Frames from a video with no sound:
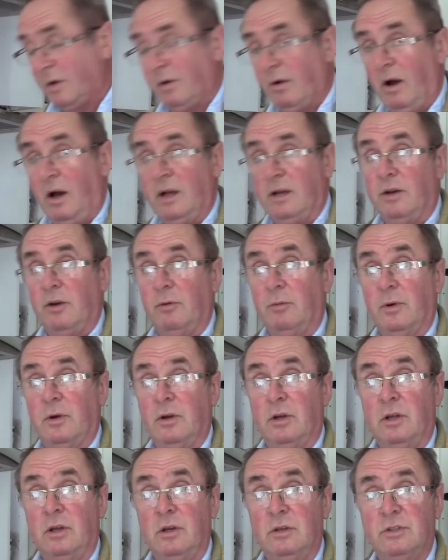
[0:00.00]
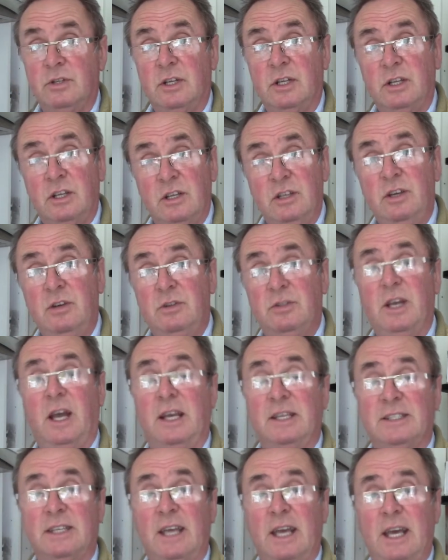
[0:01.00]
we grind it up, we're going to use it, and you can
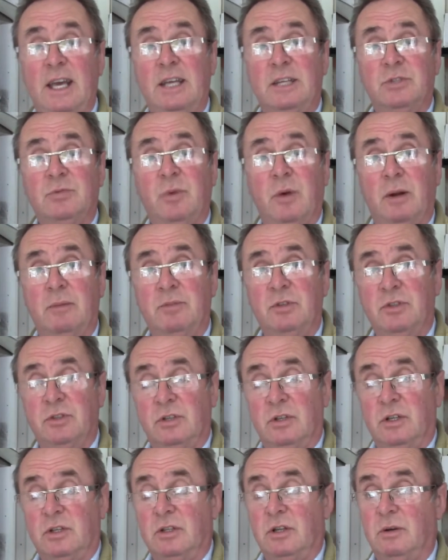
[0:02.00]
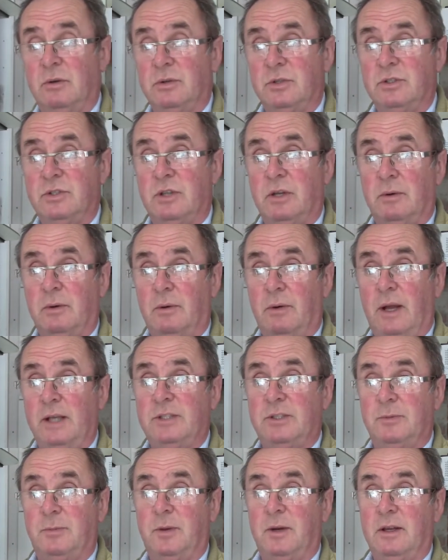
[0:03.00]
use it as it is. What I'm just going to do is do a
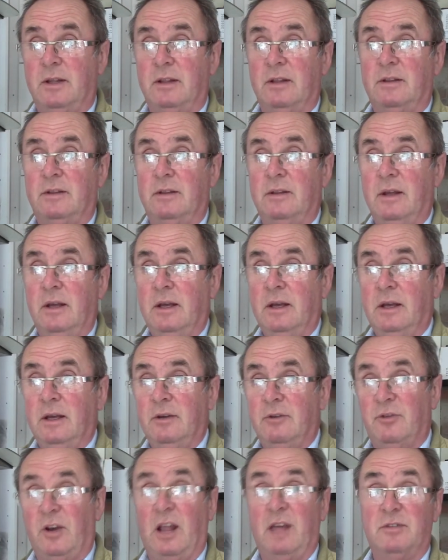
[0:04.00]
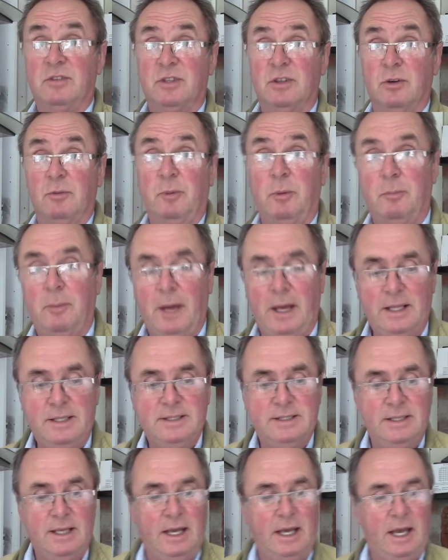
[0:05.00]
recipe that flavours it up a
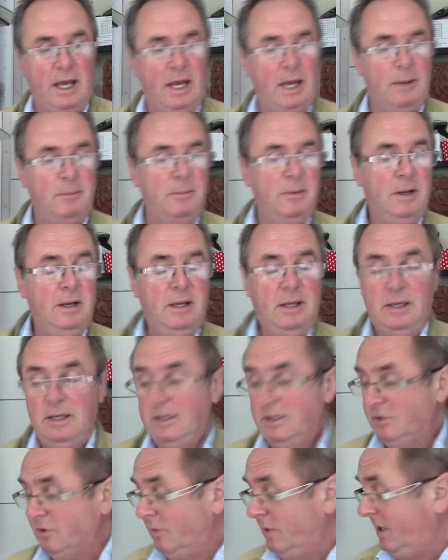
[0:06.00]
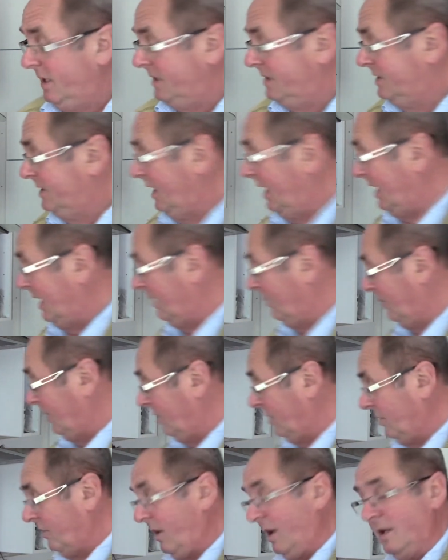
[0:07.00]
bit. So we're going
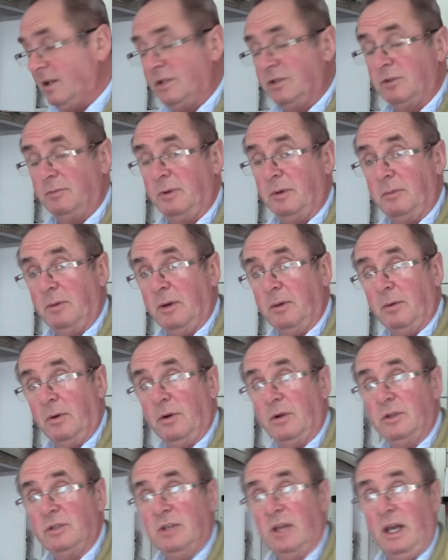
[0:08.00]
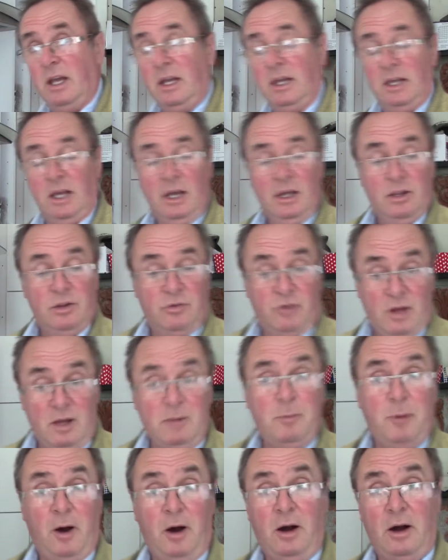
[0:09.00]
to grind this up in a minute. We're going to take
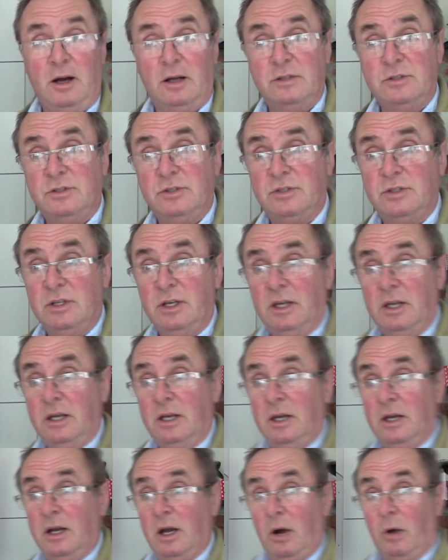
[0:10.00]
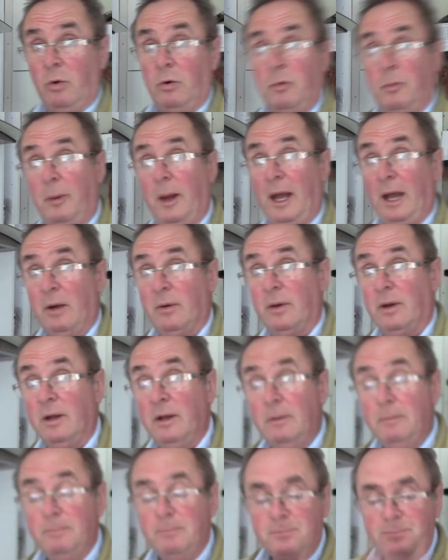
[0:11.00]
3 parts oak
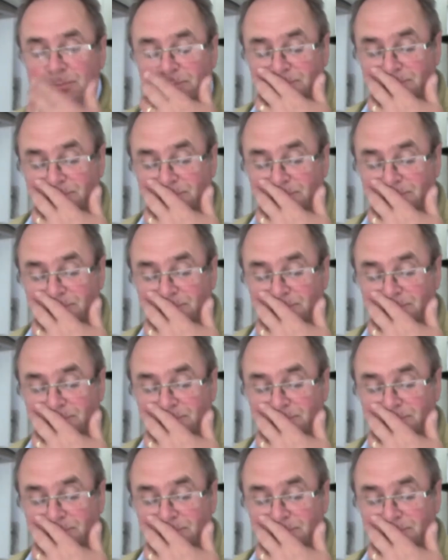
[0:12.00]
powder,